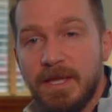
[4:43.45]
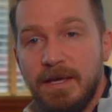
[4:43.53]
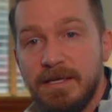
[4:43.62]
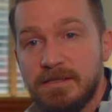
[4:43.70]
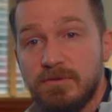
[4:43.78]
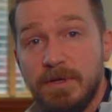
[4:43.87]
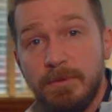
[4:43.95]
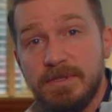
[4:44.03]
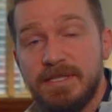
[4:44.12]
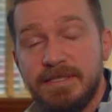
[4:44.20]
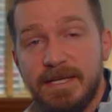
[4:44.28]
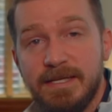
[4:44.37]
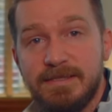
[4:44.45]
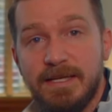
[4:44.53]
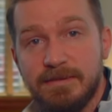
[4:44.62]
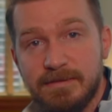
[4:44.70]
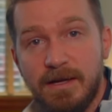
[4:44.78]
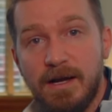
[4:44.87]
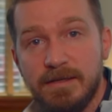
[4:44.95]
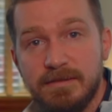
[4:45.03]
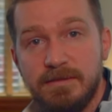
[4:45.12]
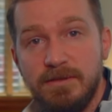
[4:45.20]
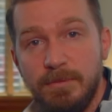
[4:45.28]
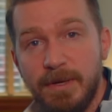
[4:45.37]
History would suggest that
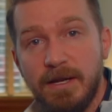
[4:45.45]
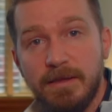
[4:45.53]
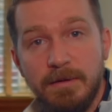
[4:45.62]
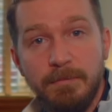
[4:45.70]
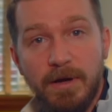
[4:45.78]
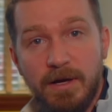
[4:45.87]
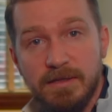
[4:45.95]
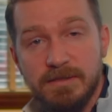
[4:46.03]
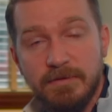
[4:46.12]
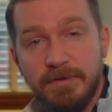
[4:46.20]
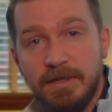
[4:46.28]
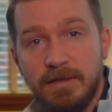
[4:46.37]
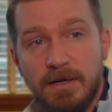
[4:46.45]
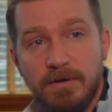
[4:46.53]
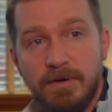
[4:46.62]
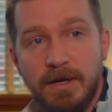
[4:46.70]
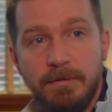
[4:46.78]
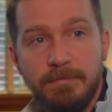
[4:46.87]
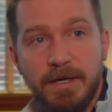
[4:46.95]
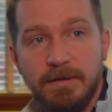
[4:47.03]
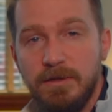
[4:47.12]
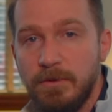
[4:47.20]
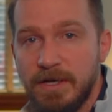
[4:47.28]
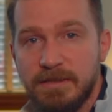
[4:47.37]
stocks do better than bonds over the long run,
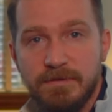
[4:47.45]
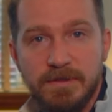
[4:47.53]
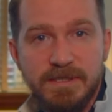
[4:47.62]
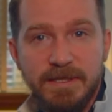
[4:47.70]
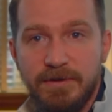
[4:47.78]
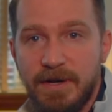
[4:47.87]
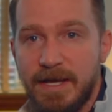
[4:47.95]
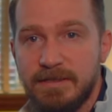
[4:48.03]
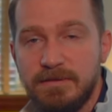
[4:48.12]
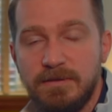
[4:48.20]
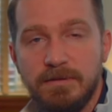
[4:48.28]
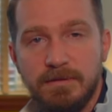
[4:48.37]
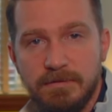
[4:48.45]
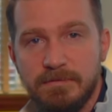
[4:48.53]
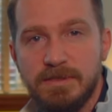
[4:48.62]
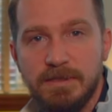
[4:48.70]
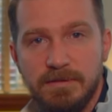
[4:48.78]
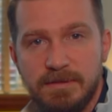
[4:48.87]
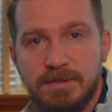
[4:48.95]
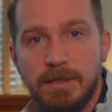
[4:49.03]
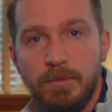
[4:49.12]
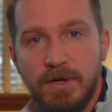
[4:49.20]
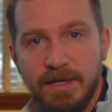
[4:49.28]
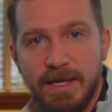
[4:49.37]
but US versus international is
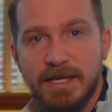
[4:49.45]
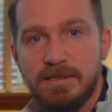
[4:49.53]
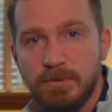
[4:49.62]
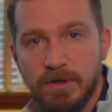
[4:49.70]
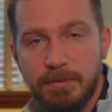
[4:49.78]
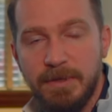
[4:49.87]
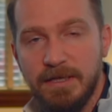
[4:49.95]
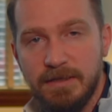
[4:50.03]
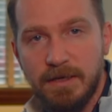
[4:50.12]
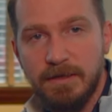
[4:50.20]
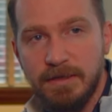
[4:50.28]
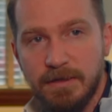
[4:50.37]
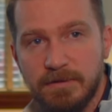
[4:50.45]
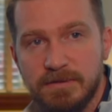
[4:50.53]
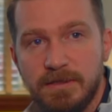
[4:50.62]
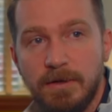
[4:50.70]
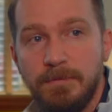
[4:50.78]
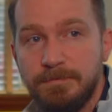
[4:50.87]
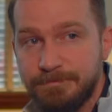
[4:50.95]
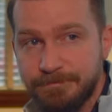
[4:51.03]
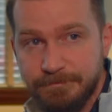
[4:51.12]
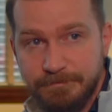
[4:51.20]
somewhat guesswork being done here. So